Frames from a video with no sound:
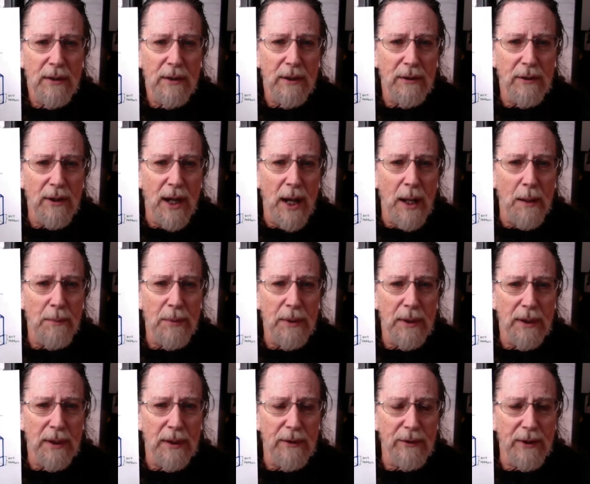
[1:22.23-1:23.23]
the top,
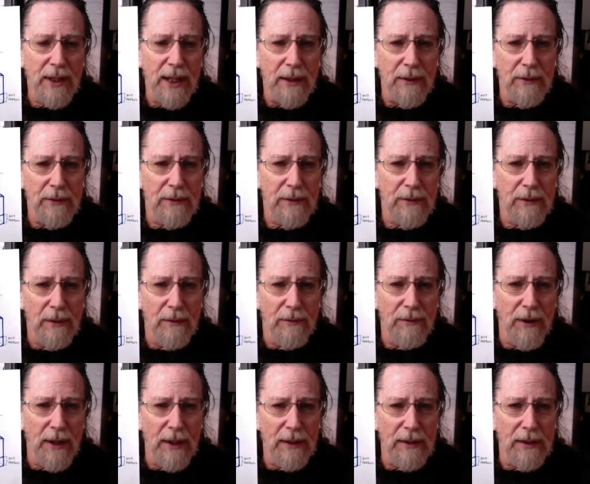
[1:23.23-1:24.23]
in this case, the
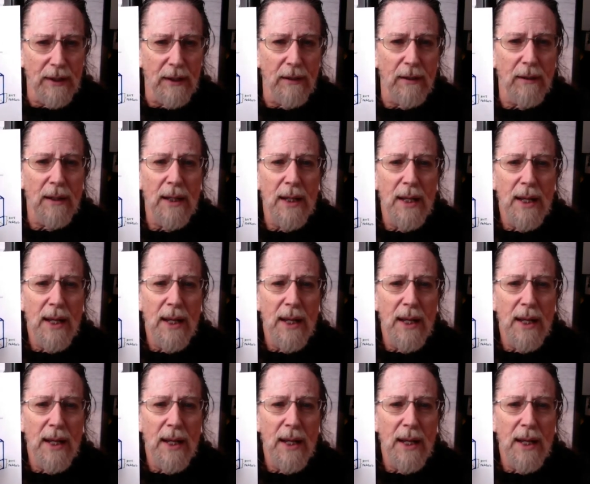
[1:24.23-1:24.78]
front here,